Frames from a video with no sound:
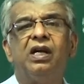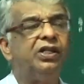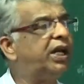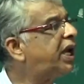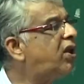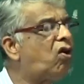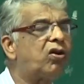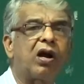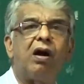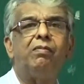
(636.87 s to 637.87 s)
They
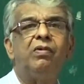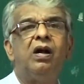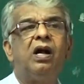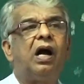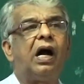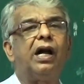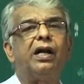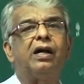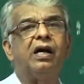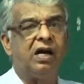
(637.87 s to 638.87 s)
cannot come
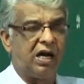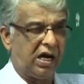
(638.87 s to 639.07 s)
and